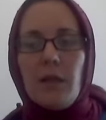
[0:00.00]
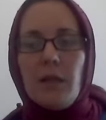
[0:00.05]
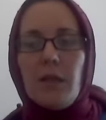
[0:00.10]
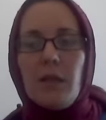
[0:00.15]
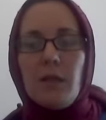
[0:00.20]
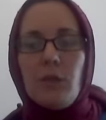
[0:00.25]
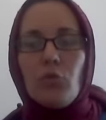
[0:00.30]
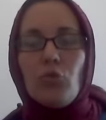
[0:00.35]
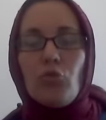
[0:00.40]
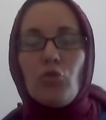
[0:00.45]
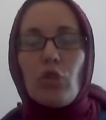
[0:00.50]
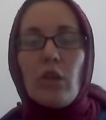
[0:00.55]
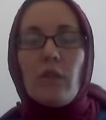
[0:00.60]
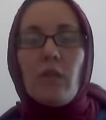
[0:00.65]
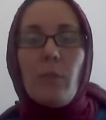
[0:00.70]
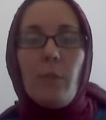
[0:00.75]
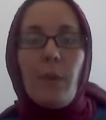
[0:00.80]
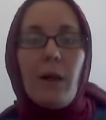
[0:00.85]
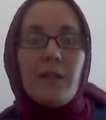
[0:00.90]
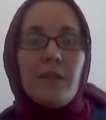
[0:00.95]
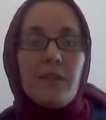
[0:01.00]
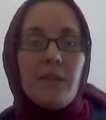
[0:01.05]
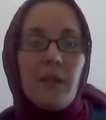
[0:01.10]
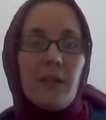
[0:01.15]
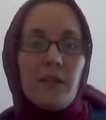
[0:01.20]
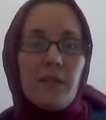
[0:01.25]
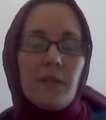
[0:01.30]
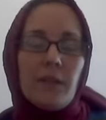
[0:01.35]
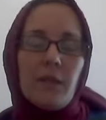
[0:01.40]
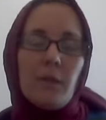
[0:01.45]
used to have a
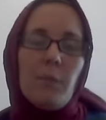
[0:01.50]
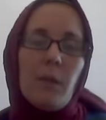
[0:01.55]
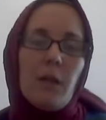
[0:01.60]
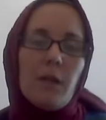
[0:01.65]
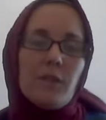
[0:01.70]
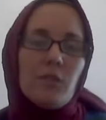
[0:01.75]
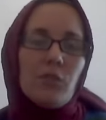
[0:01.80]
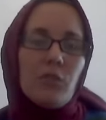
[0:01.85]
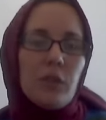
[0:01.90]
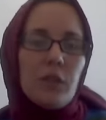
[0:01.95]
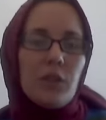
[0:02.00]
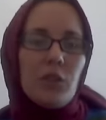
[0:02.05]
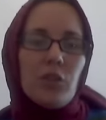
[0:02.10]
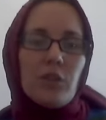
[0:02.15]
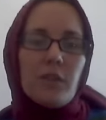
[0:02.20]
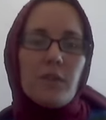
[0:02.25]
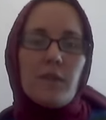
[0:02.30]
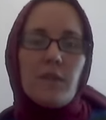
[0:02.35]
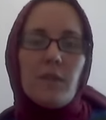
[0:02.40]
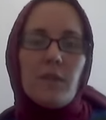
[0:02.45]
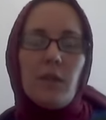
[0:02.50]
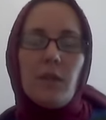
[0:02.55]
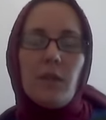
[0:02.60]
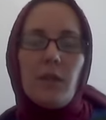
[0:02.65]
multi-ethnic and multi-religious